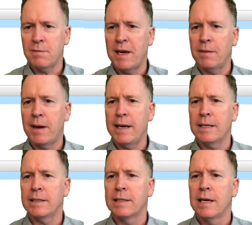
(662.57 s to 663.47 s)

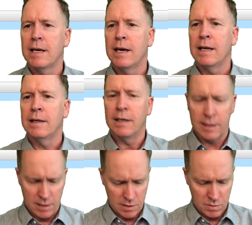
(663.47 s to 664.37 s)
megabytes. And the
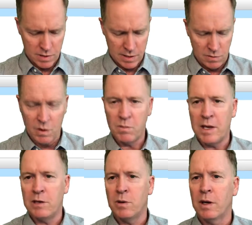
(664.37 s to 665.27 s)
third one will
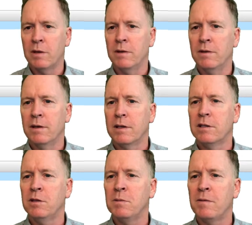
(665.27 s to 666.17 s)
be
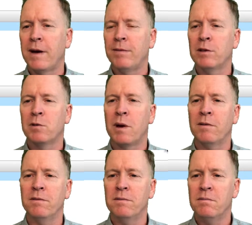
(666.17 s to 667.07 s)

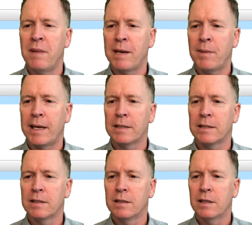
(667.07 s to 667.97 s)
512
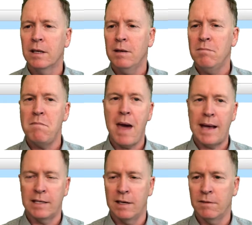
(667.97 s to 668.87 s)
megabytes.
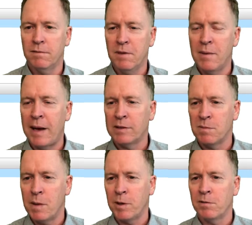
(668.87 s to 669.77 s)
Massive amounts
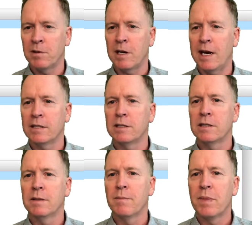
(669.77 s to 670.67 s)
of memory for DOS.
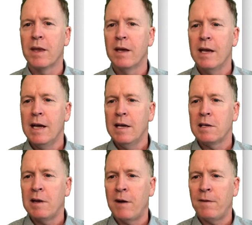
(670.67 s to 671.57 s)

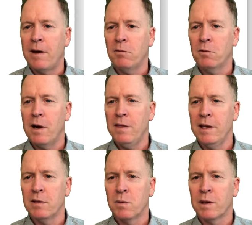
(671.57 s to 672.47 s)
So now if I run
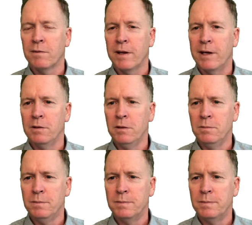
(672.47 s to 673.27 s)
this workflow,